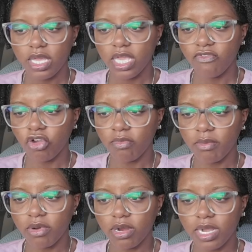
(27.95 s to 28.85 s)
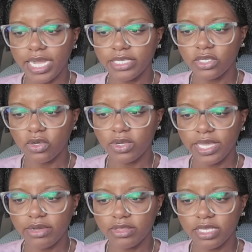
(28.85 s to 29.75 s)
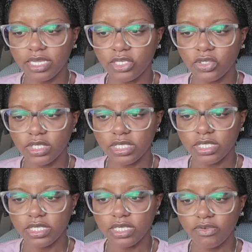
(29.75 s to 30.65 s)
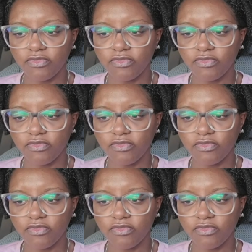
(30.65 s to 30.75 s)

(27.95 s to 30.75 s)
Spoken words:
If you remember, I don't count the interest